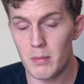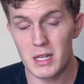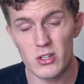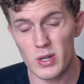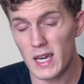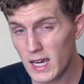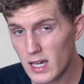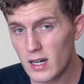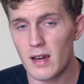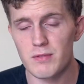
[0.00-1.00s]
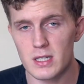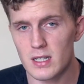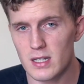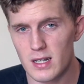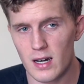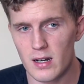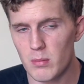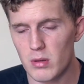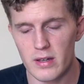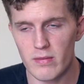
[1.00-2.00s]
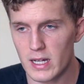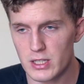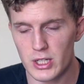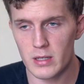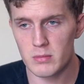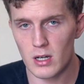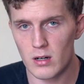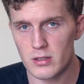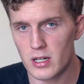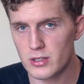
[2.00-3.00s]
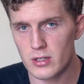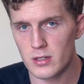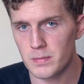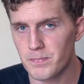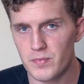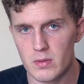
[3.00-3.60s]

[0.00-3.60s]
I mean, you can. I've seen it done. I believe like James Altucher